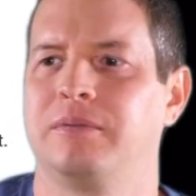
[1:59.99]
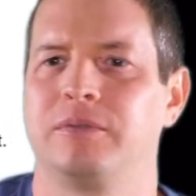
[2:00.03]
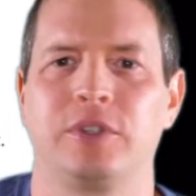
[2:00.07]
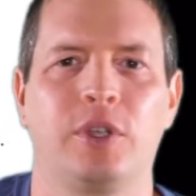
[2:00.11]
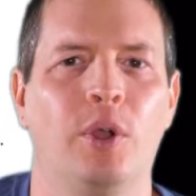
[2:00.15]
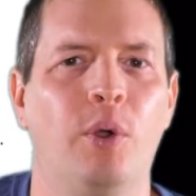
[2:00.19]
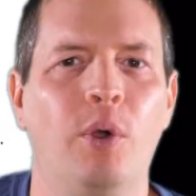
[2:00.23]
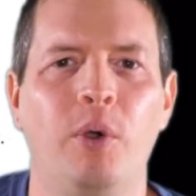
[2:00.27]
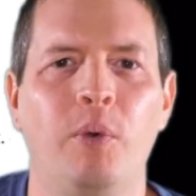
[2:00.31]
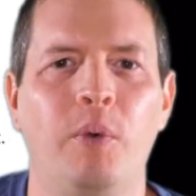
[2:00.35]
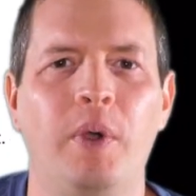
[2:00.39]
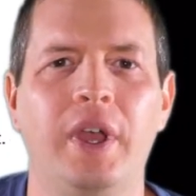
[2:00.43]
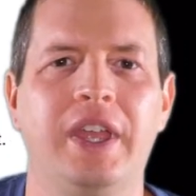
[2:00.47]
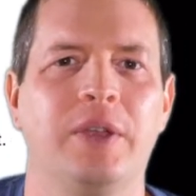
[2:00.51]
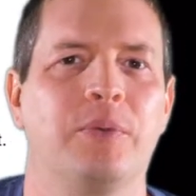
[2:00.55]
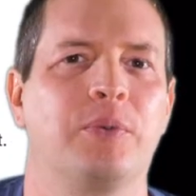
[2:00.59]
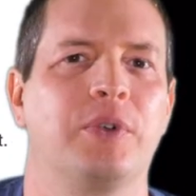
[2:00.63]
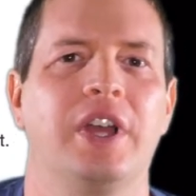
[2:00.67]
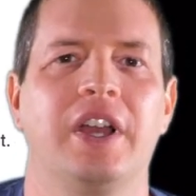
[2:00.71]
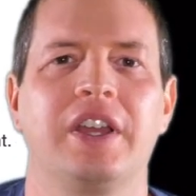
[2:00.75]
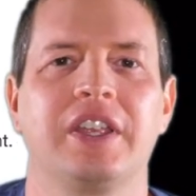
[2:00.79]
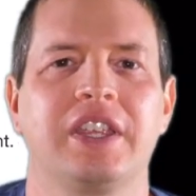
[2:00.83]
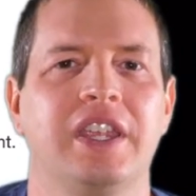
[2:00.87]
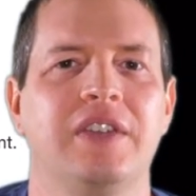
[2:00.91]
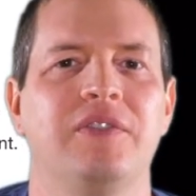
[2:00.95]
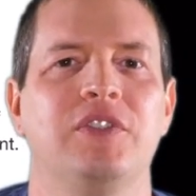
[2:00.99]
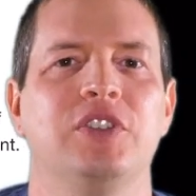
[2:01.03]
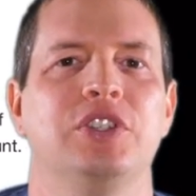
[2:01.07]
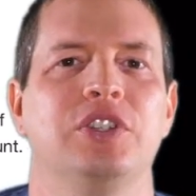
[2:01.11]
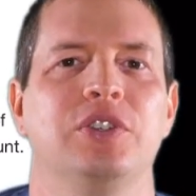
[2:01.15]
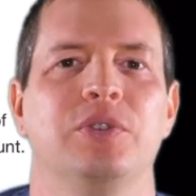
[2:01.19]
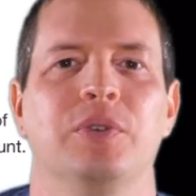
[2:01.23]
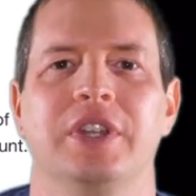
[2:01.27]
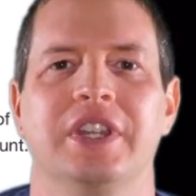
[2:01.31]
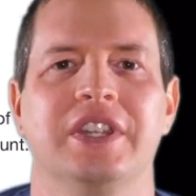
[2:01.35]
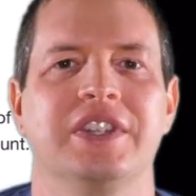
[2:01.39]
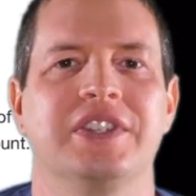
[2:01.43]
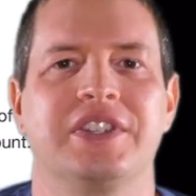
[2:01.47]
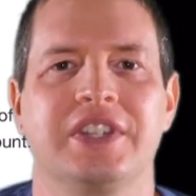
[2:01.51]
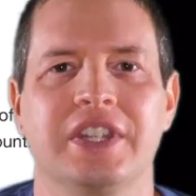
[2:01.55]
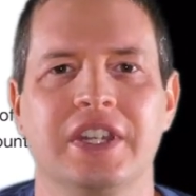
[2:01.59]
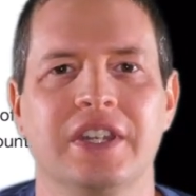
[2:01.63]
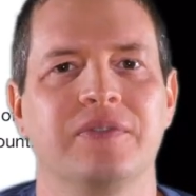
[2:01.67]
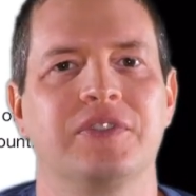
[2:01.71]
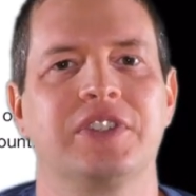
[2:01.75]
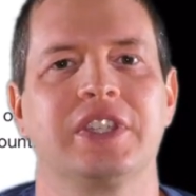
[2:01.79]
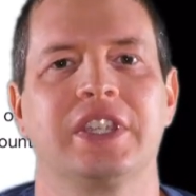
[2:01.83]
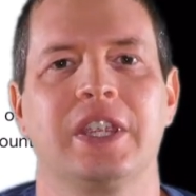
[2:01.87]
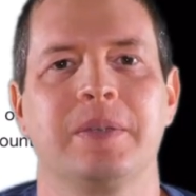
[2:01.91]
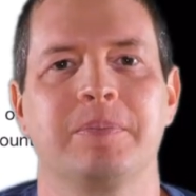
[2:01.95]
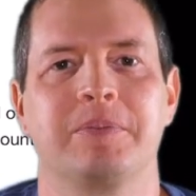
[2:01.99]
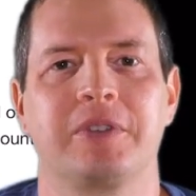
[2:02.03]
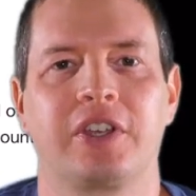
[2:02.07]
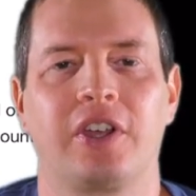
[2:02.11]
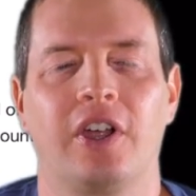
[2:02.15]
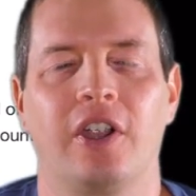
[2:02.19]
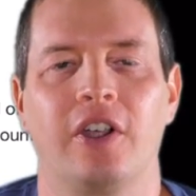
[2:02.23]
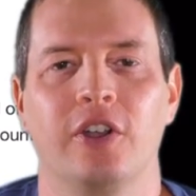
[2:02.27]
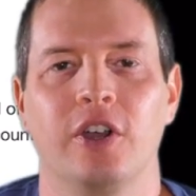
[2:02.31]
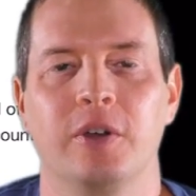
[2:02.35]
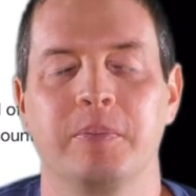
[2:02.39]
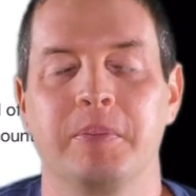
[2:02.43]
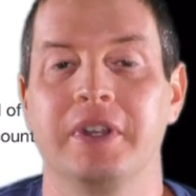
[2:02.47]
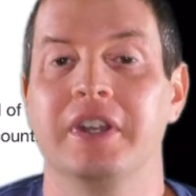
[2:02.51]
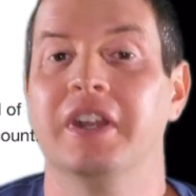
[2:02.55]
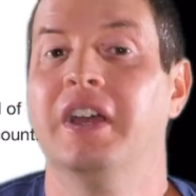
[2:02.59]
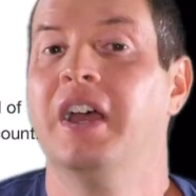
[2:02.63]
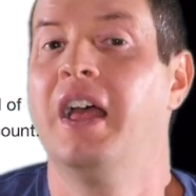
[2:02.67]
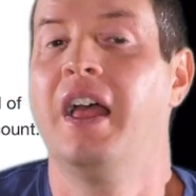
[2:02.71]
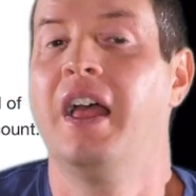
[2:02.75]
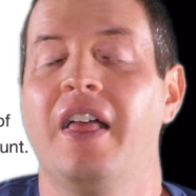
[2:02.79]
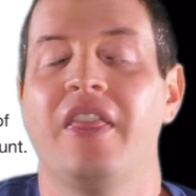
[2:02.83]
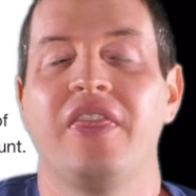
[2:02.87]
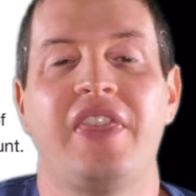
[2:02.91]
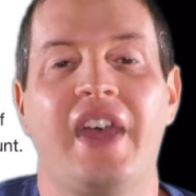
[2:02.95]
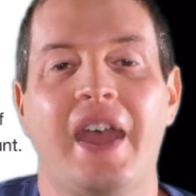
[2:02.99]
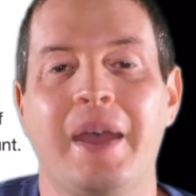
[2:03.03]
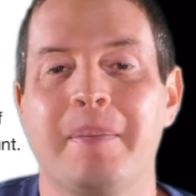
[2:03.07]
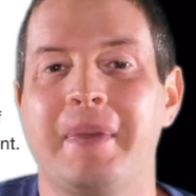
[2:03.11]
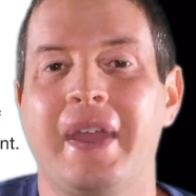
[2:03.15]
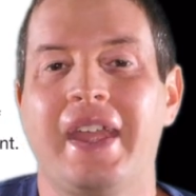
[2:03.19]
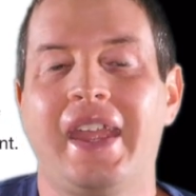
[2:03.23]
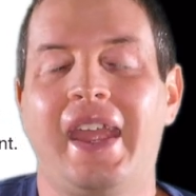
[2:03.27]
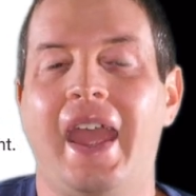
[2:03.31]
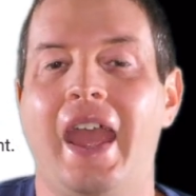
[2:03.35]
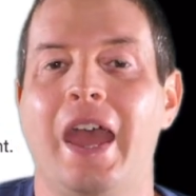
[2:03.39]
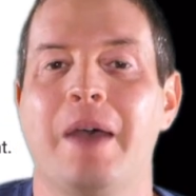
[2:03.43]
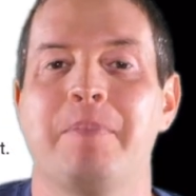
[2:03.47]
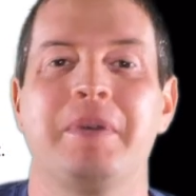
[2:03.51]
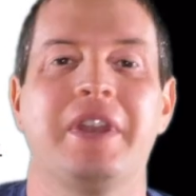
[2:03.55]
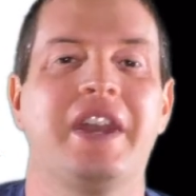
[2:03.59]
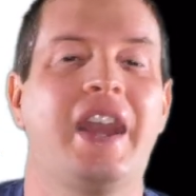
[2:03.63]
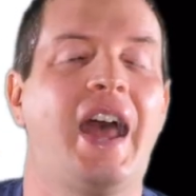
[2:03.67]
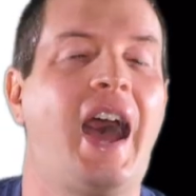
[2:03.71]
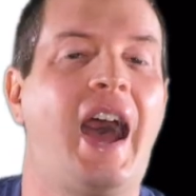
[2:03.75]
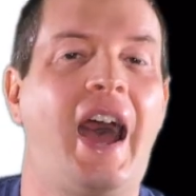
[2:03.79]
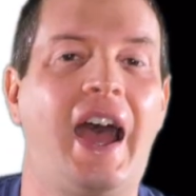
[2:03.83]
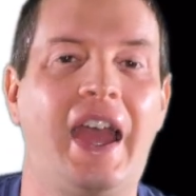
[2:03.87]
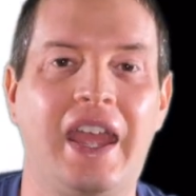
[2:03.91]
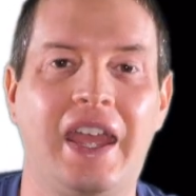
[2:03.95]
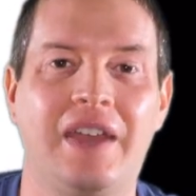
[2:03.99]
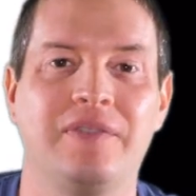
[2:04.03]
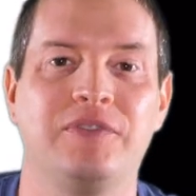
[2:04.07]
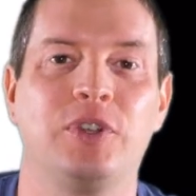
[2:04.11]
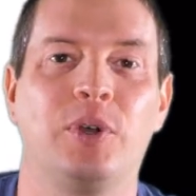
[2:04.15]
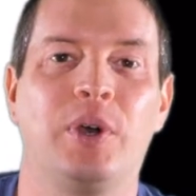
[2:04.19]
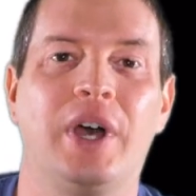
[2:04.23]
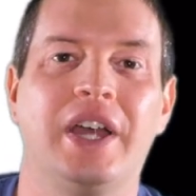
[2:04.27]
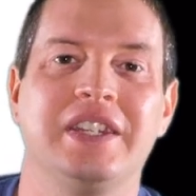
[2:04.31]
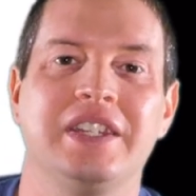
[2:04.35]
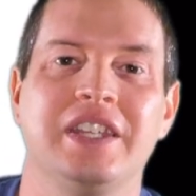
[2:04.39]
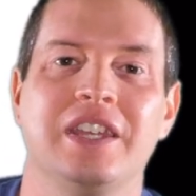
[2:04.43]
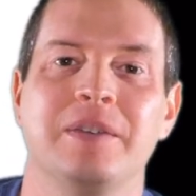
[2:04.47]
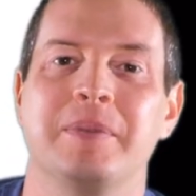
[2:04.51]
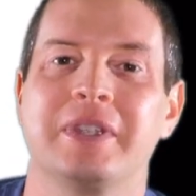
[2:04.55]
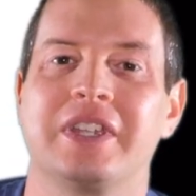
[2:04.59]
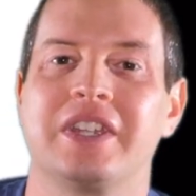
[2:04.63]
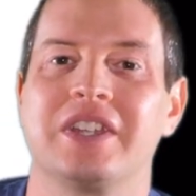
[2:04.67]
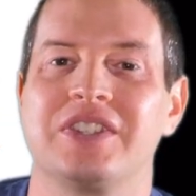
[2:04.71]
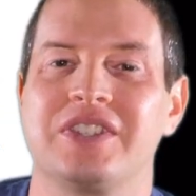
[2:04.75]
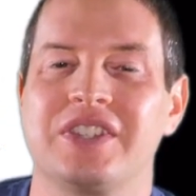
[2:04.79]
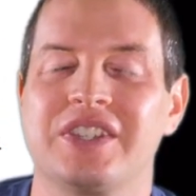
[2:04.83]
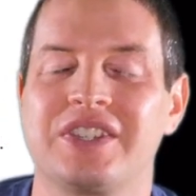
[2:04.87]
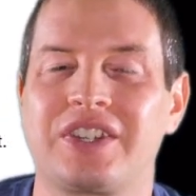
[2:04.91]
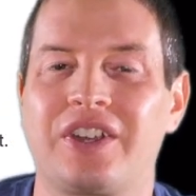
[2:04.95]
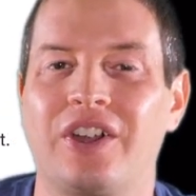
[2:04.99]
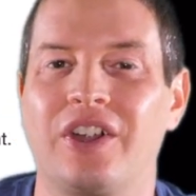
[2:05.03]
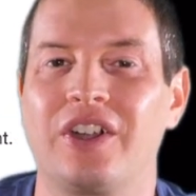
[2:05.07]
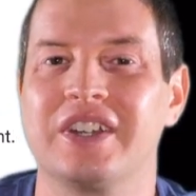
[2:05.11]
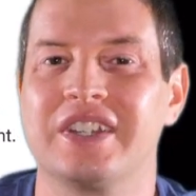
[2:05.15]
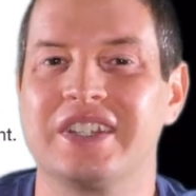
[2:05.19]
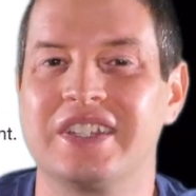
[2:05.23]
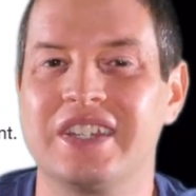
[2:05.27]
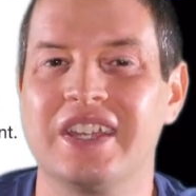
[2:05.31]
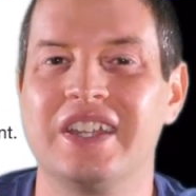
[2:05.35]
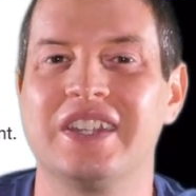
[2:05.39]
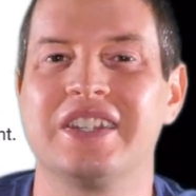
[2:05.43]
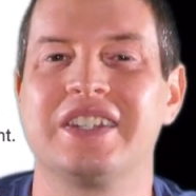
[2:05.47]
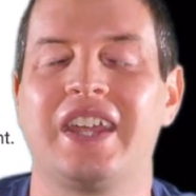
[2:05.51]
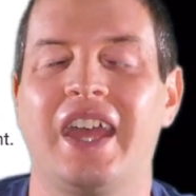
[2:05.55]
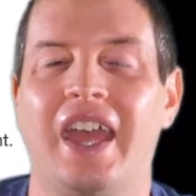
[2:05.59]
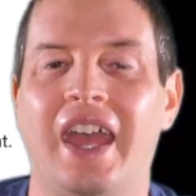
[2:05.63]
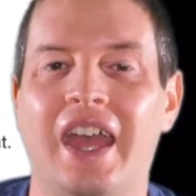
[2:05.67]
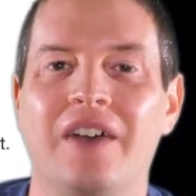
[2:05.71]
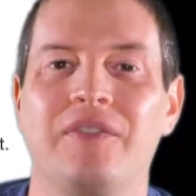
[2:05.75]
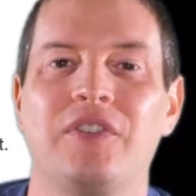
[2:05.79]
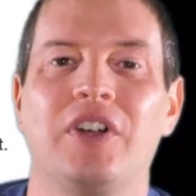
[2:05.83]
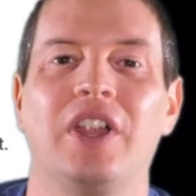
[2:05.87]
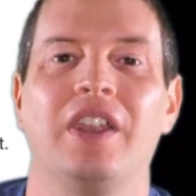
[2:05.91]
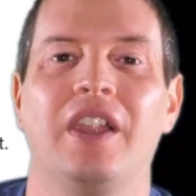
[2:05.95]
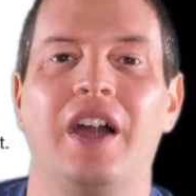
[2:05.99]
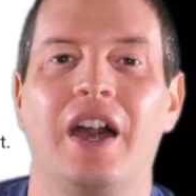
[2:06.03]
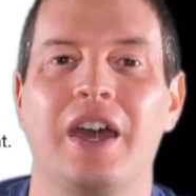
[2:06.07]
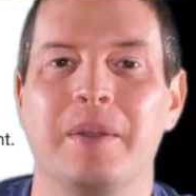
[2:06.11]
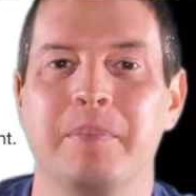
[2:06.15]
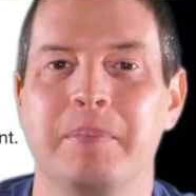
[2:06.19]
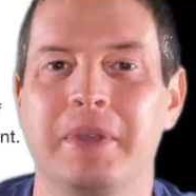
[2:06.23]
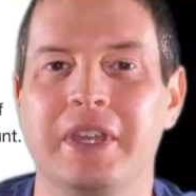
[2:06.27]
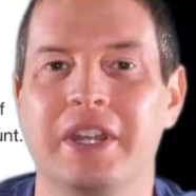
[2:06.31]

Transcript: Go away. We're not giving you an incentive to keep the card open. That may happen. I have no idea, because this card does have a lot of